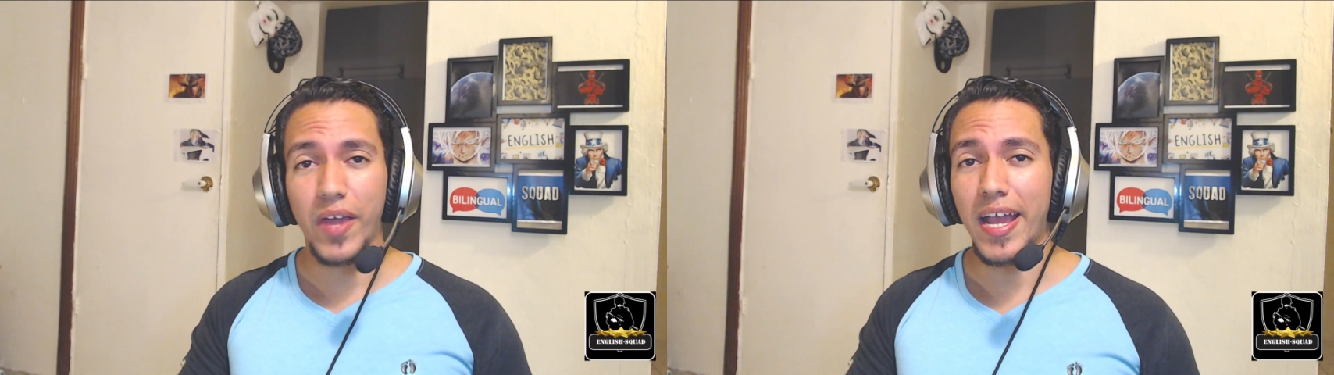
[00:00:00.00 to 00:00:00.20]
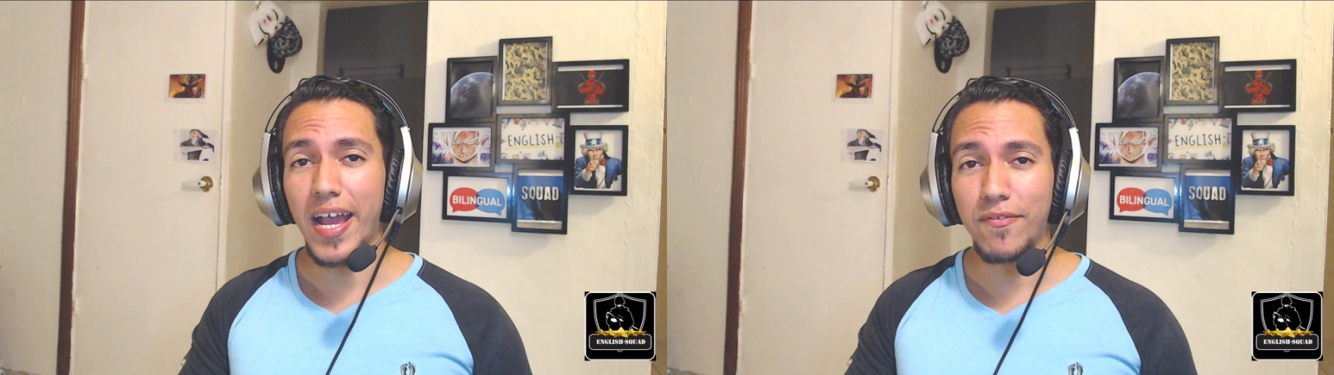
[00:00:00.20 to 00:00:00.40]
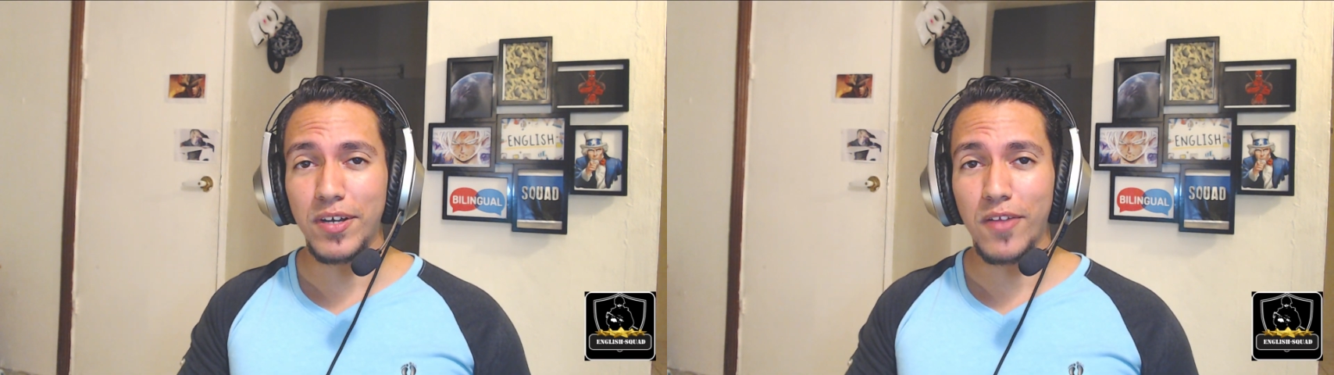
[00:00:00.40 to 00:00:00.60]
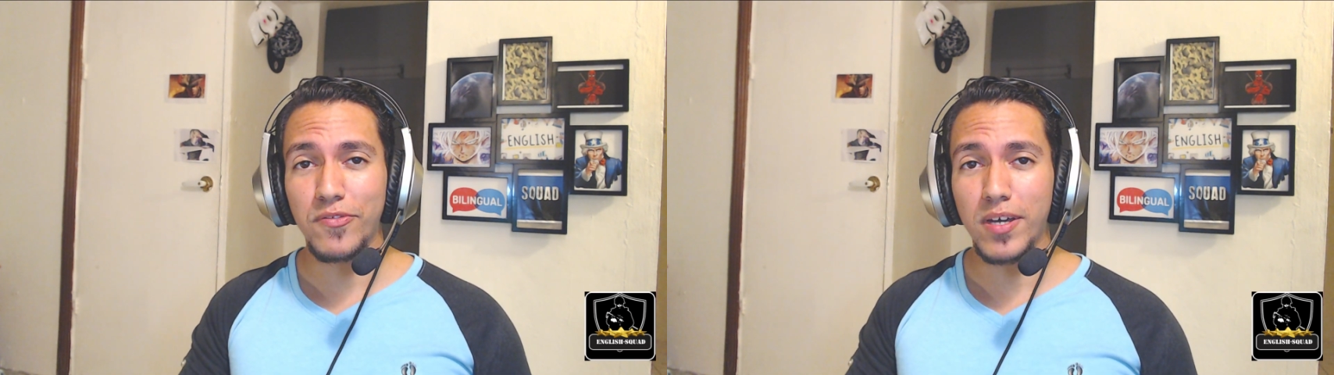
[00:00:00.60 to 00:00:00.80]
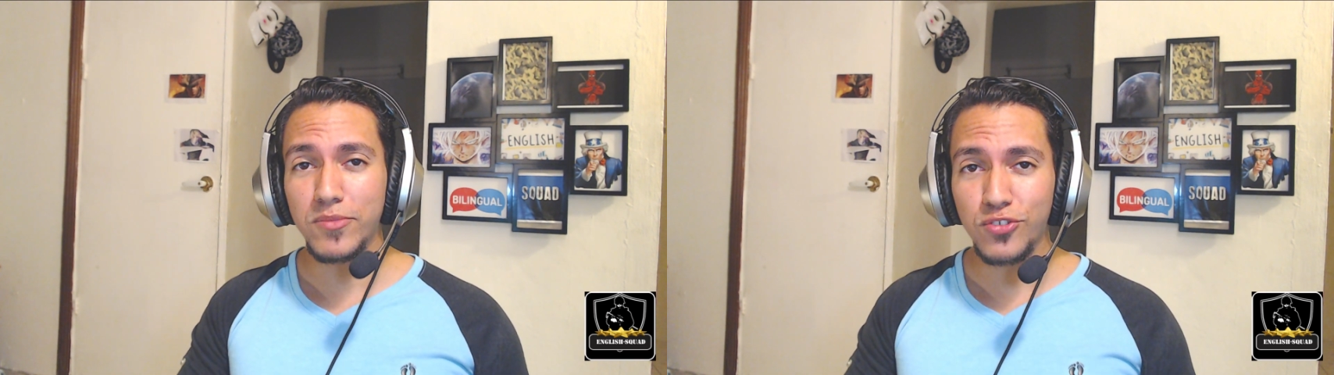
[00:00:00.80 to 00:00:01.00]
I have another
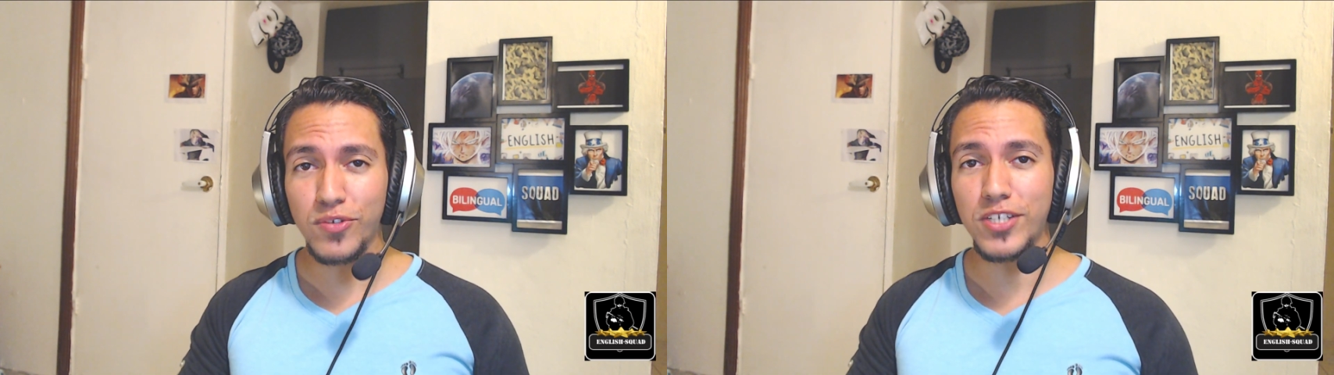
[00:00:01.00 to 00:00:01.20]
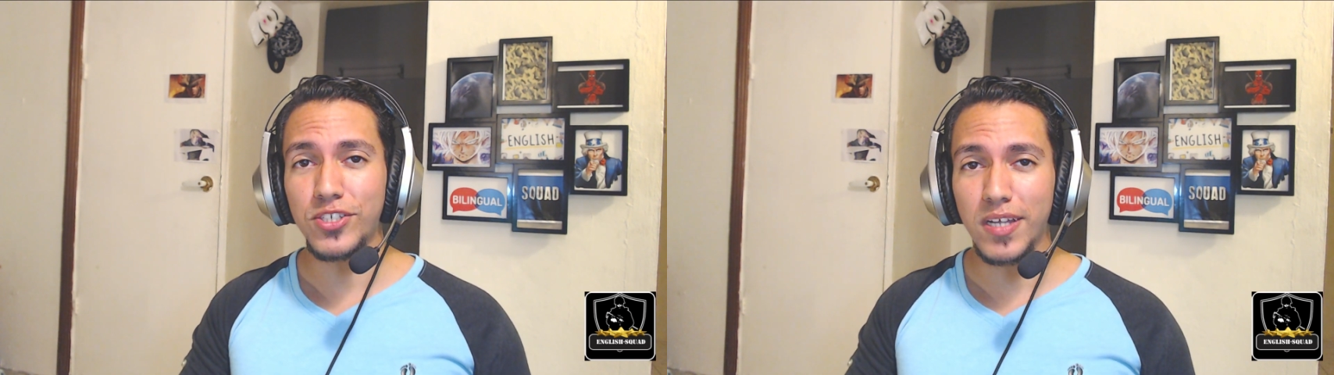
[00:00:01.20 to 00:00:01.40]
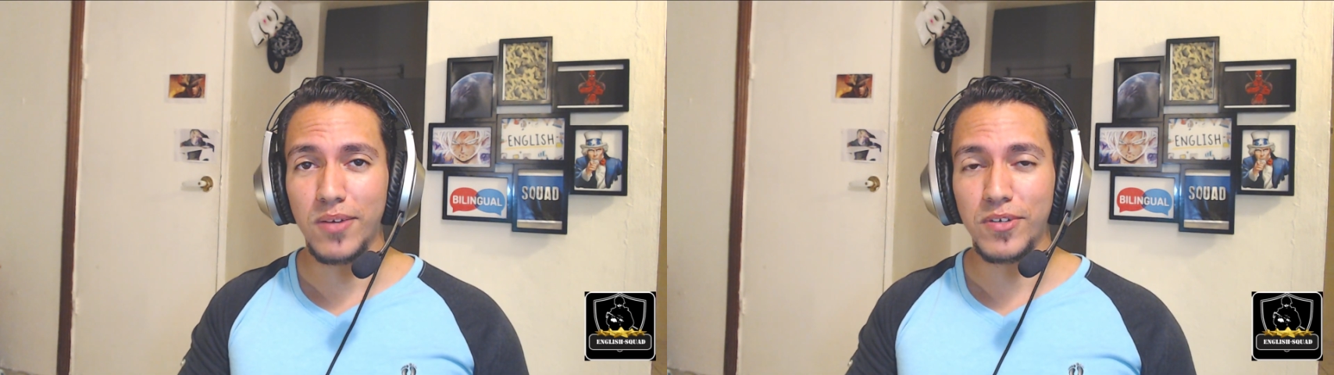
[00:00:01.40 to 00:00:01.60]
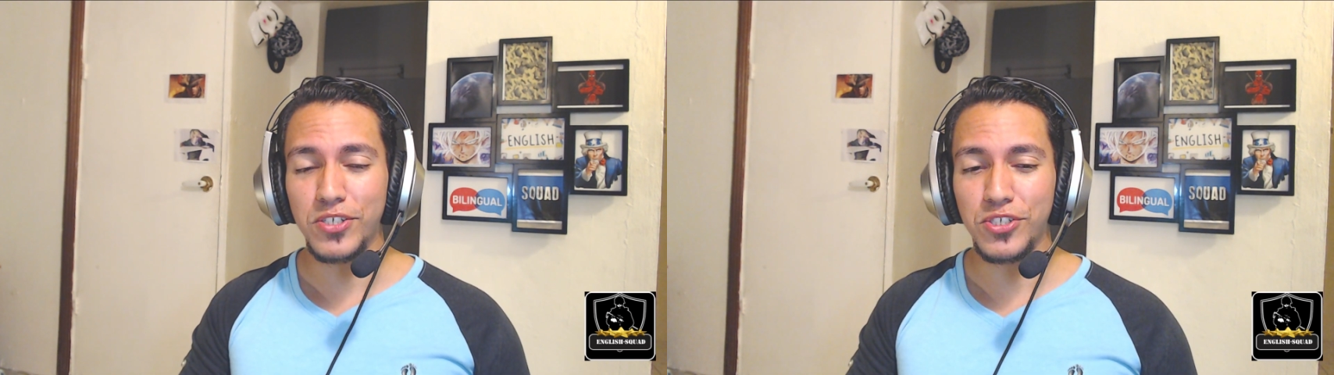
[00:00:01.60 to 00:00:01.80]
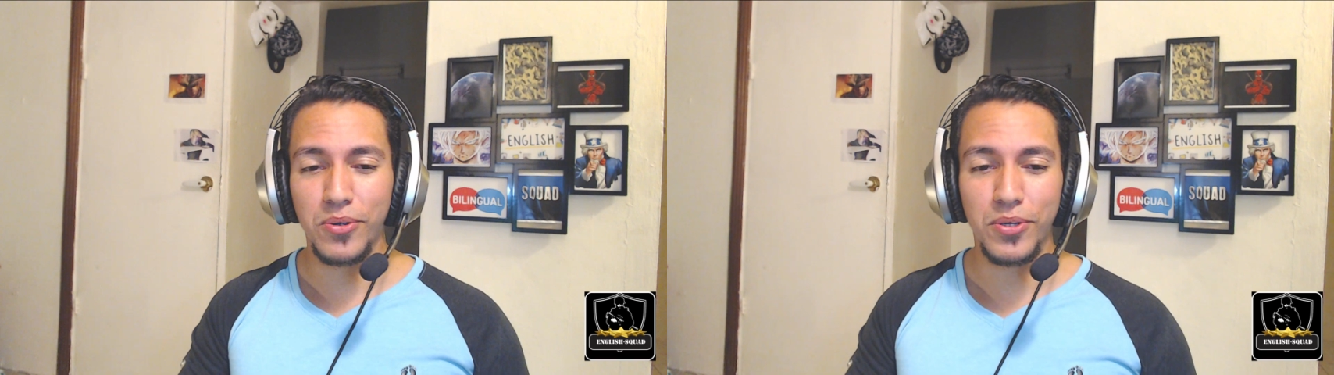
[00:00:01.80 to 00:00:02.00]
demonstration that I want
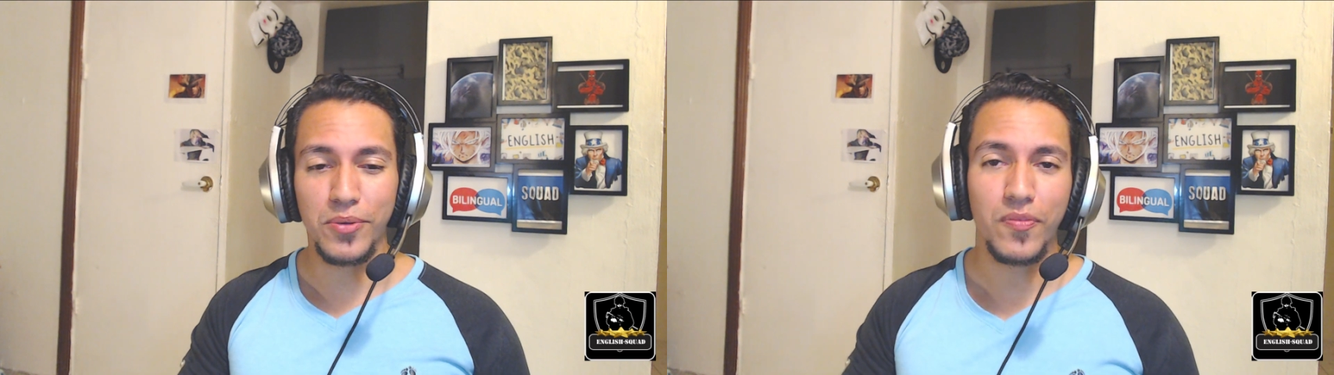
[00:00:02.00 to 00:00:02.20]
to show you.